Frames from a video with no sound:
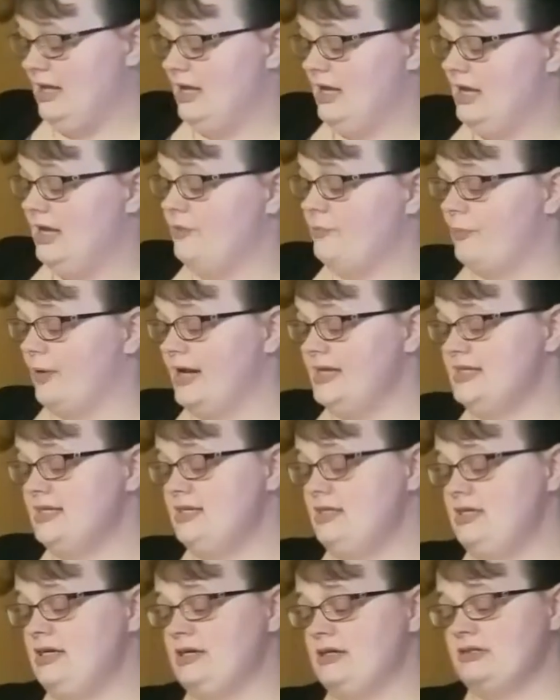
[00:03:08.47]
In
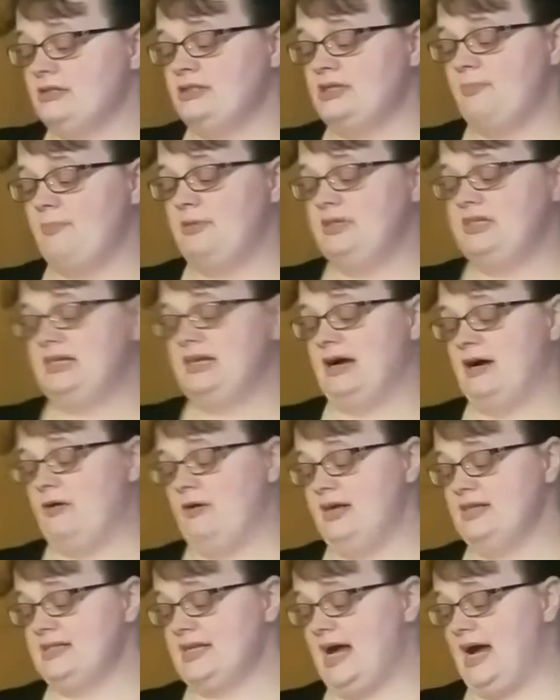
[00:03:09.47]
recent years,
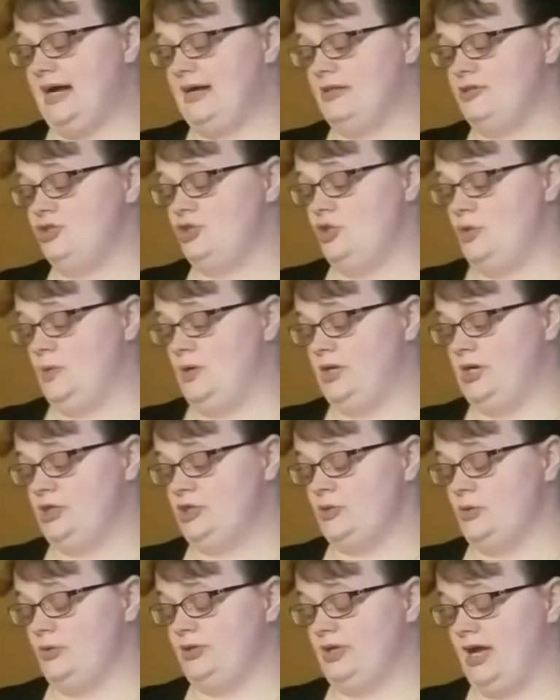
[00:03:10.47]
Mattel has added 2
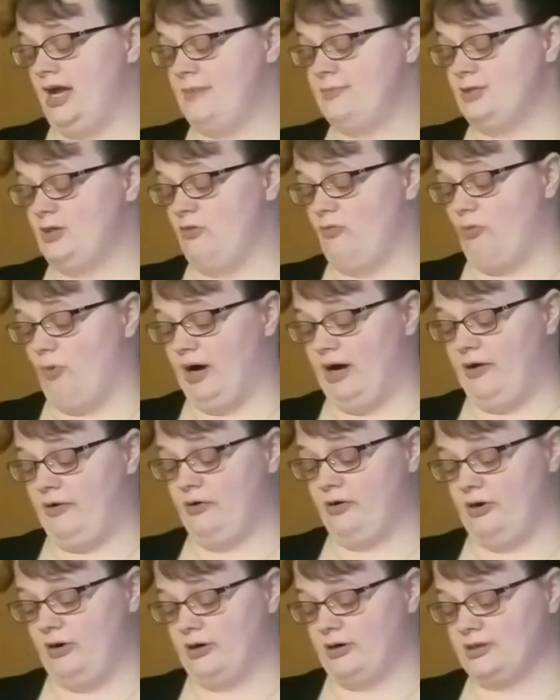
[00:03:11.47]
additional types of wild
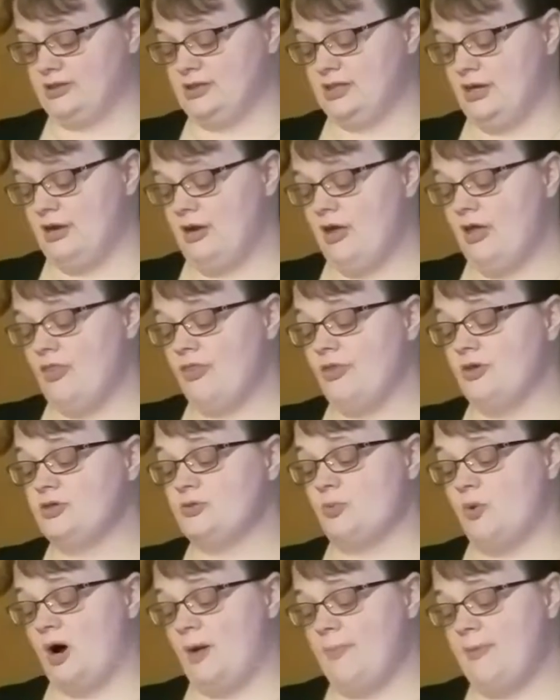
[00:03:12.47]
cards. The
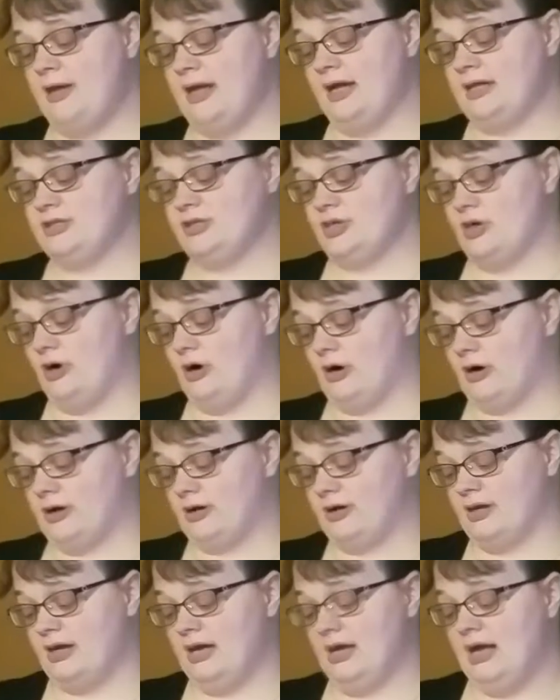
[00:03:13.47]
swap hands
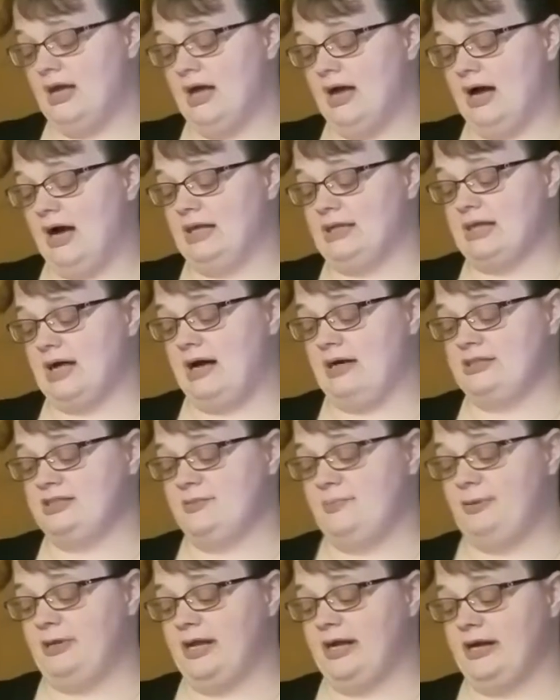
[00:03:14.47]
card allows the
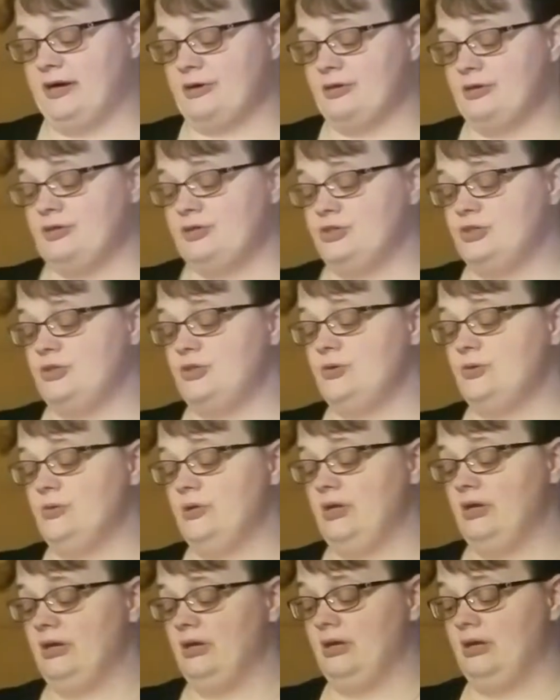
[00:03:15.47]
player
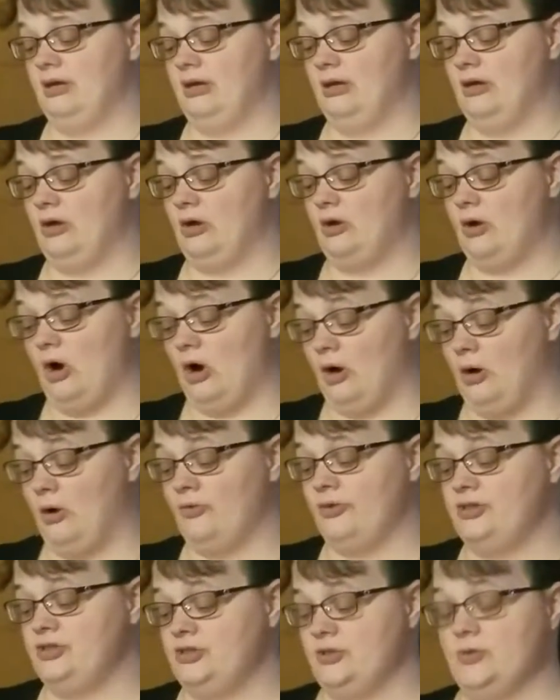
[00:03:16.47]
to call
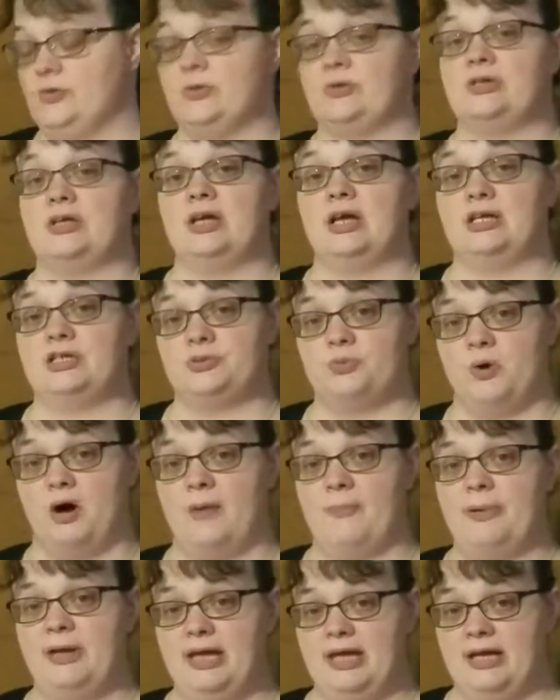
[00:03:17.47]
the suit and
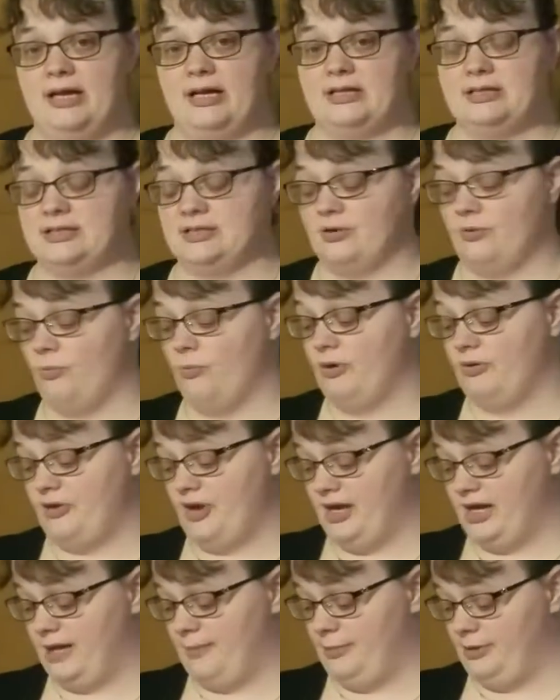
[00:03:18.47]
swap hands with
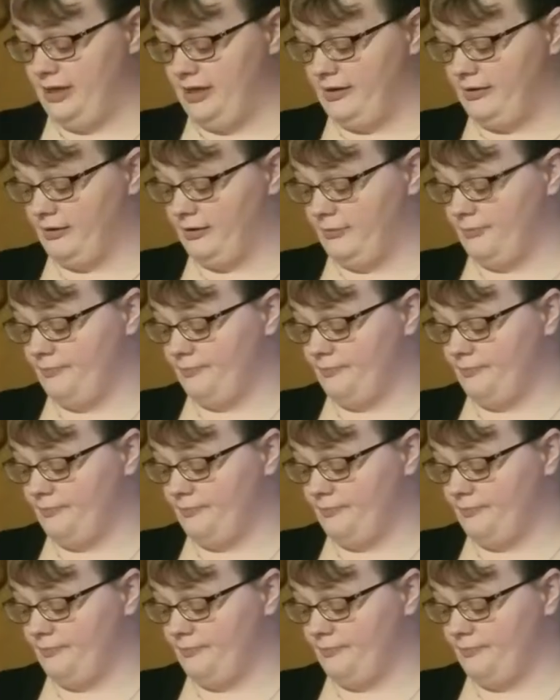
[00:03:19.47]
any player.